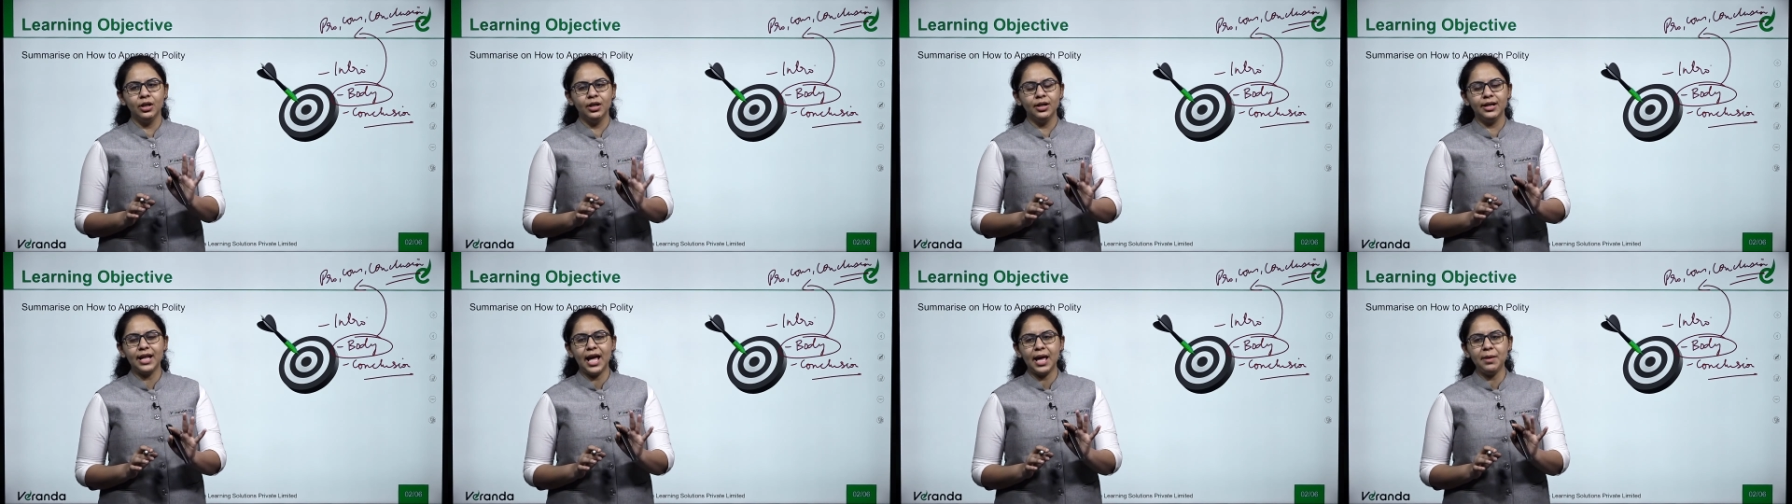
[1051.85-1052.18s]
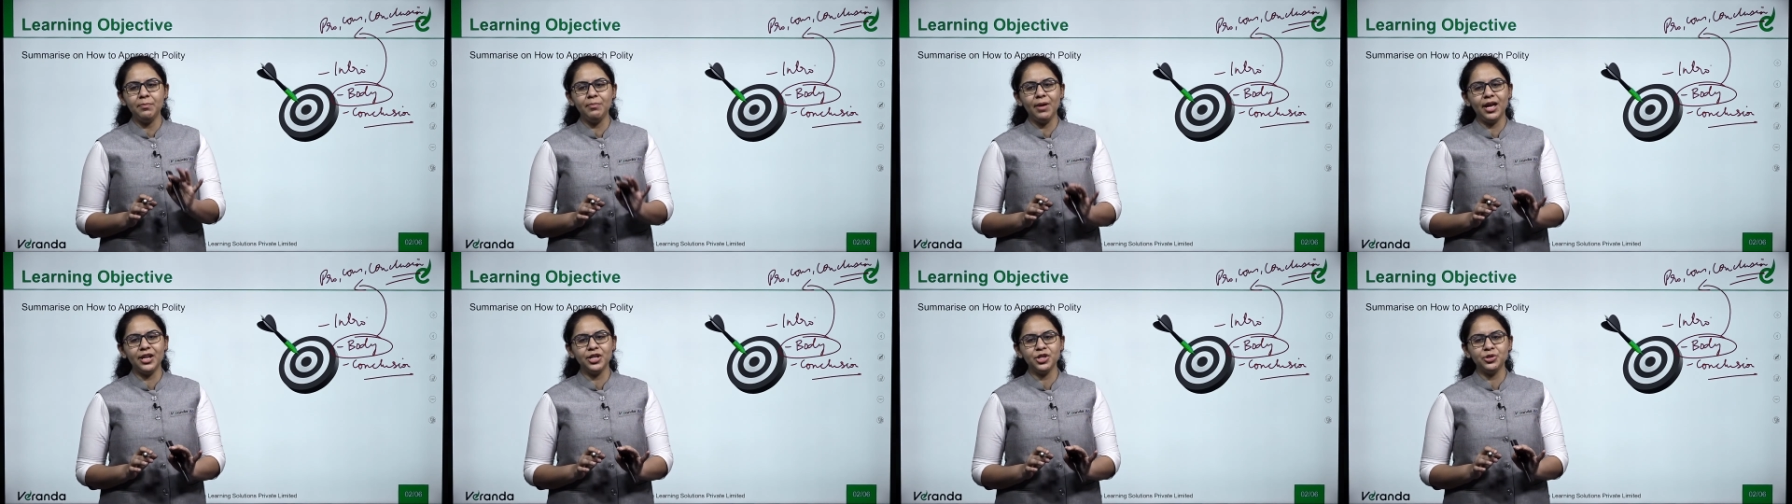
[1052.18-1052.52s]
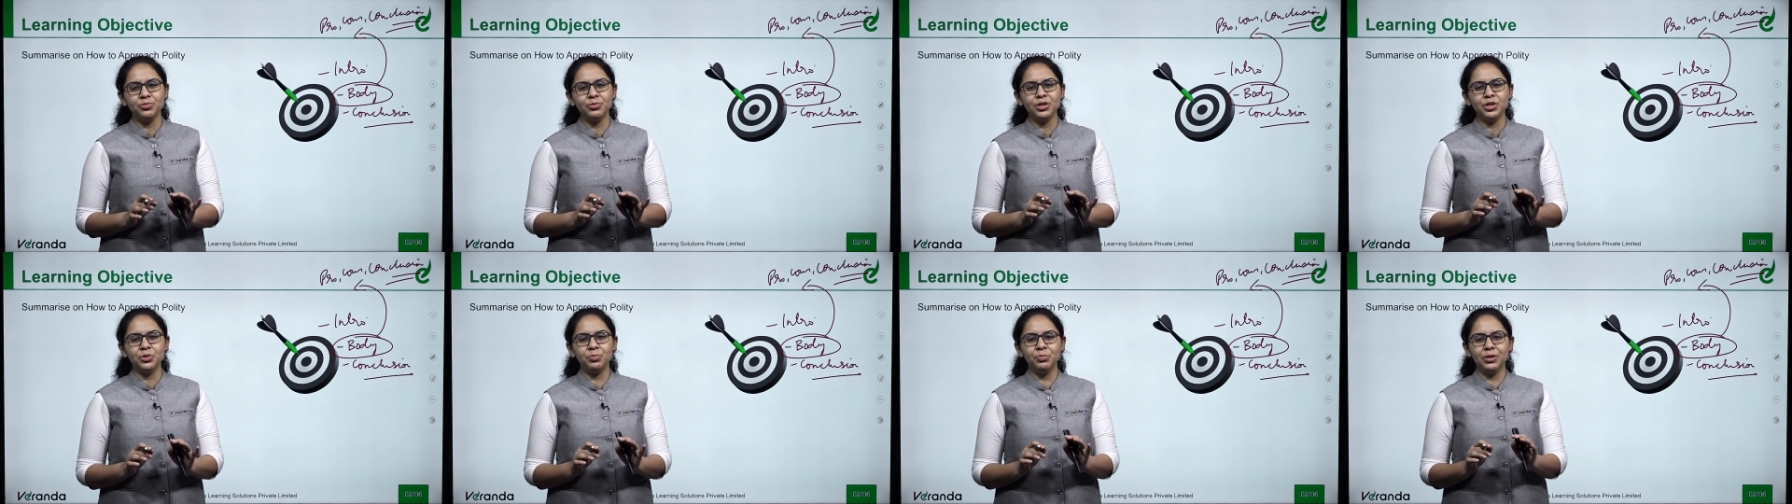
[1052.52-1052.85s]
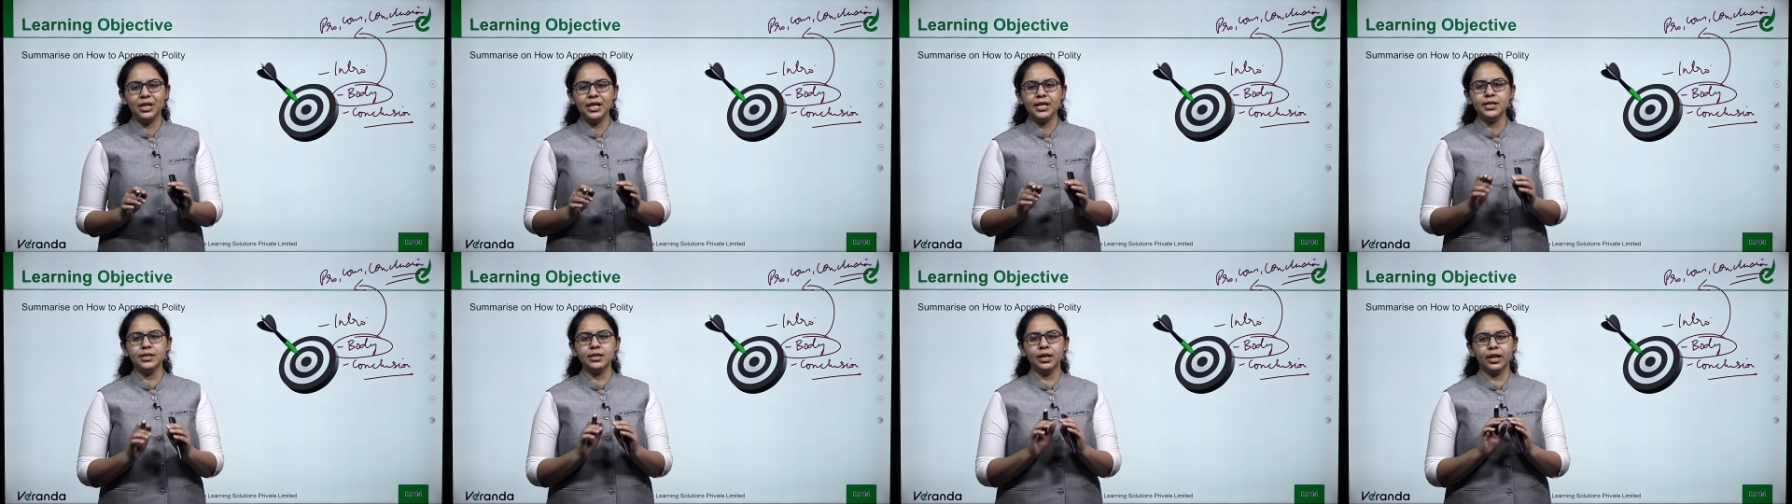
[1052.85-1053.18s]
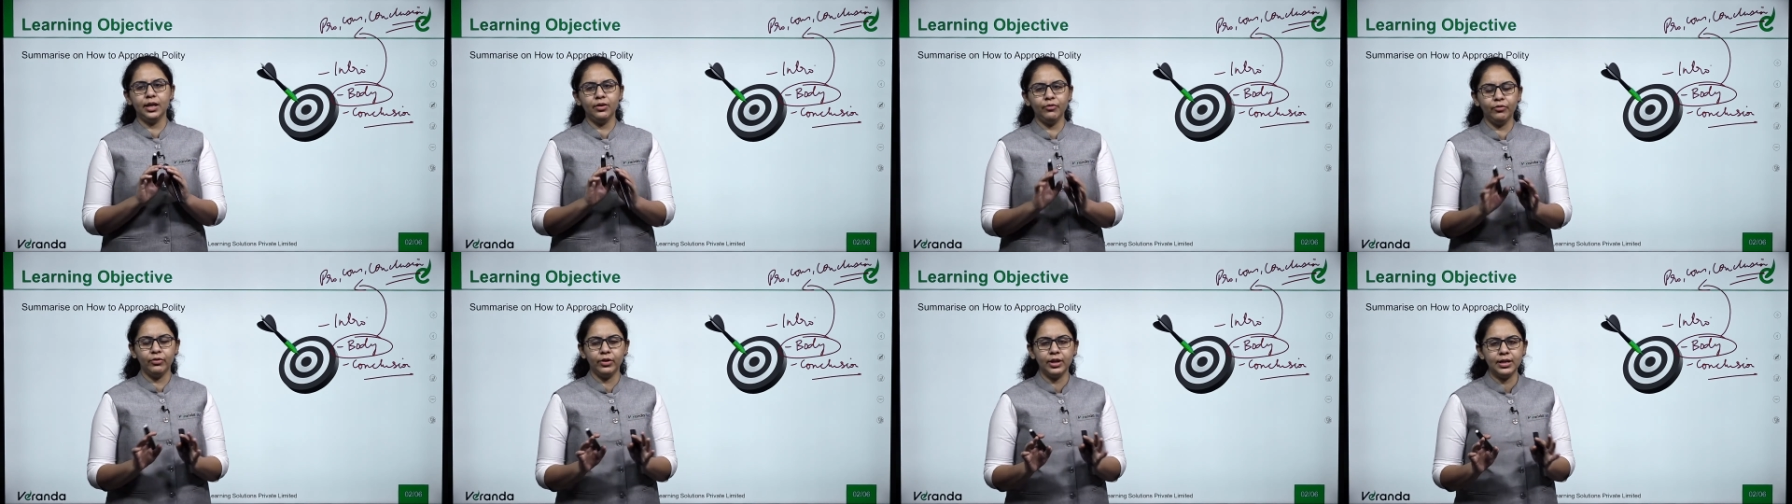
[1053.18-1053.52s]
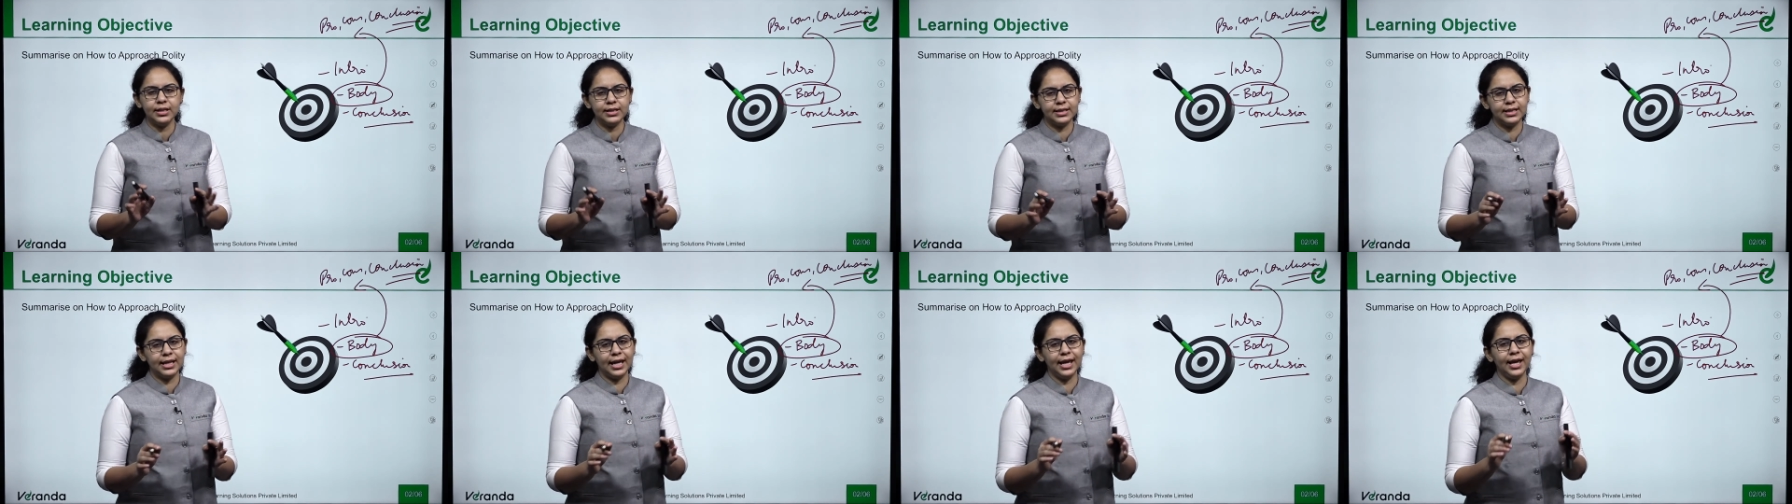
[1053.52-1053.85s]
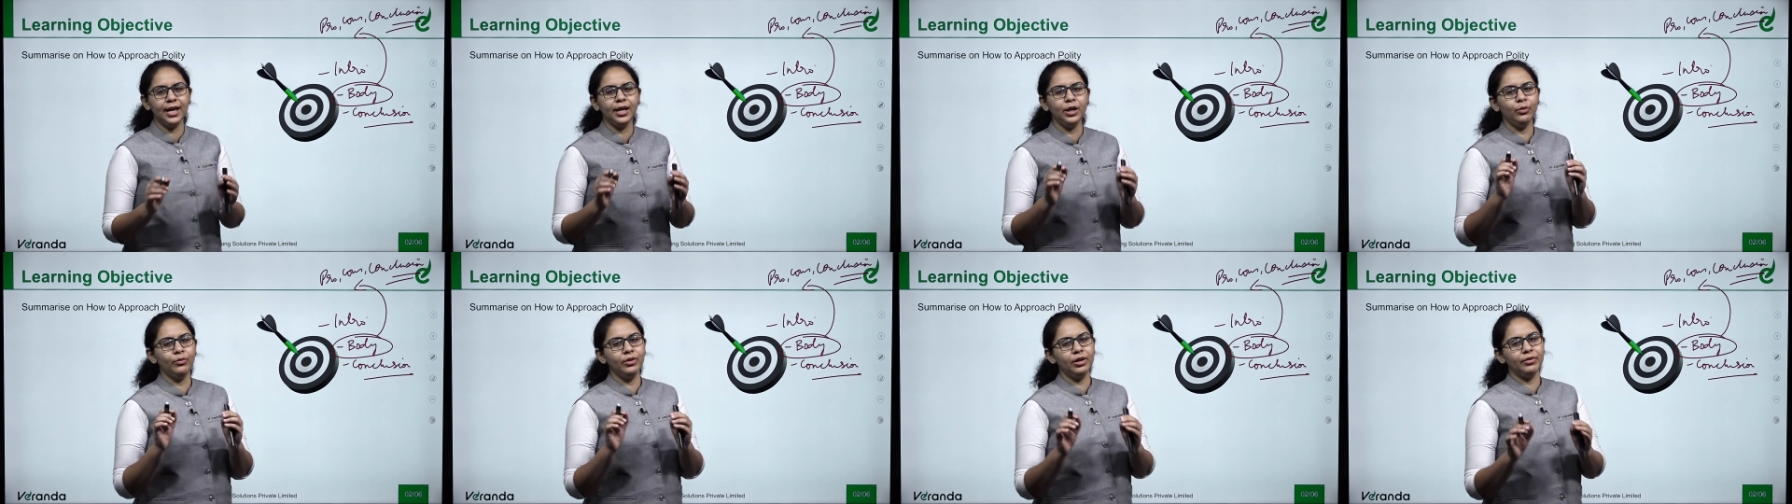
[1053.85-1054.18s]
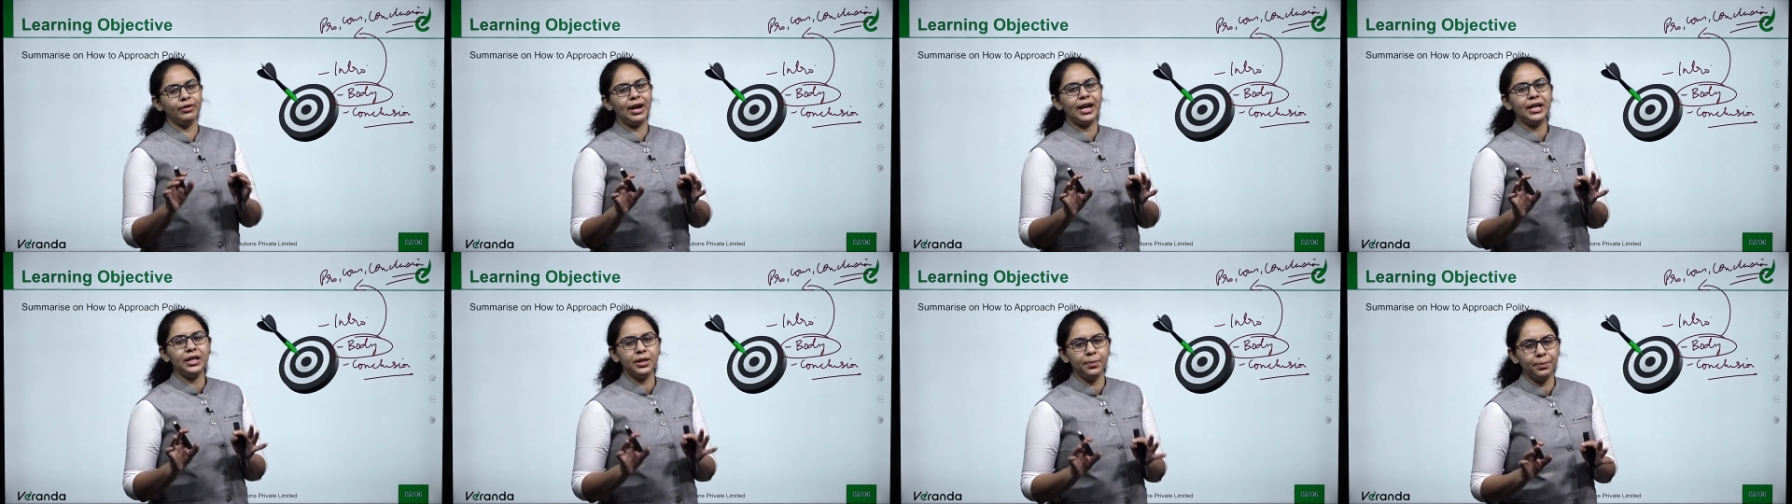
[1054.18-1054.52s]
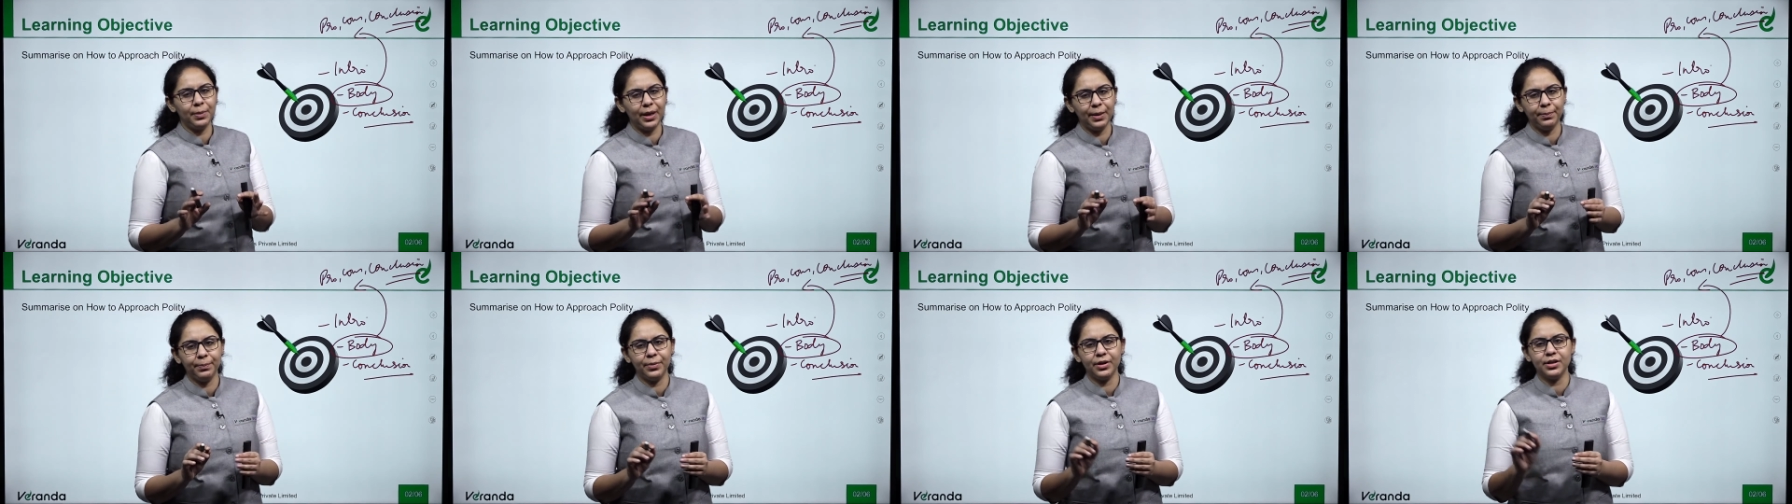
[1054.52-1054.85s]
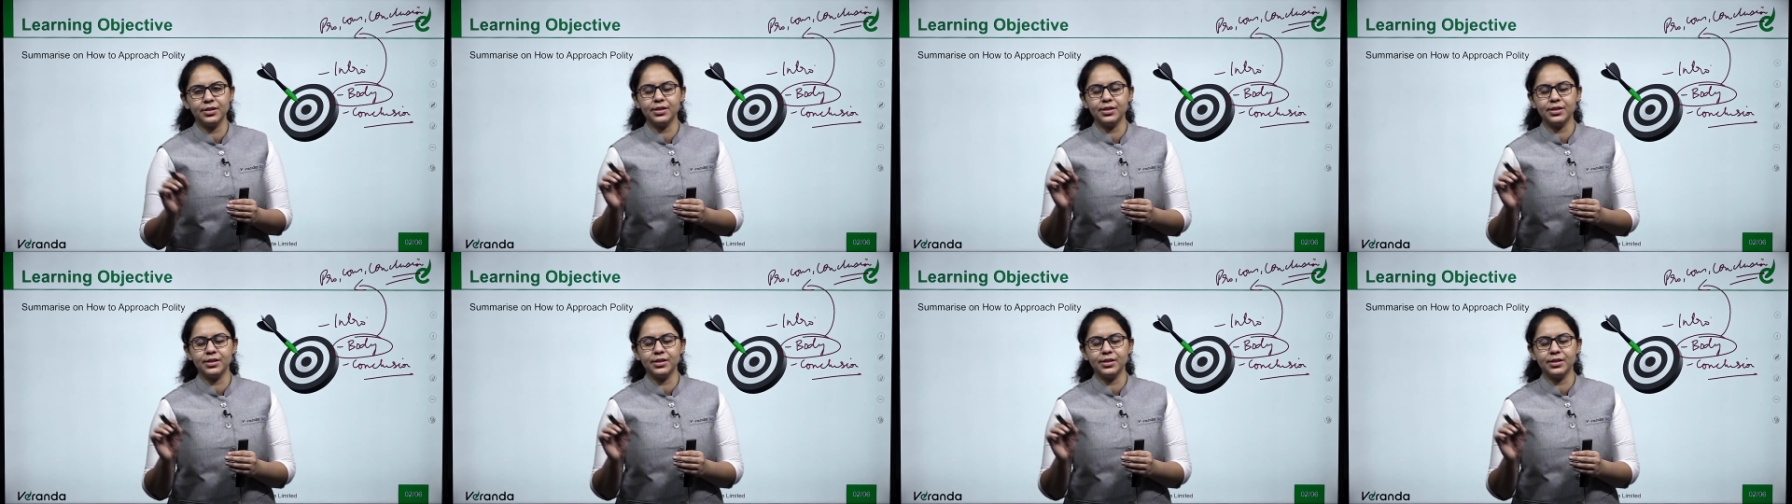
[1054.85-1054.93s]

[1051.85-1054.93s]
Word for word: Time management means in first day you will write the paper.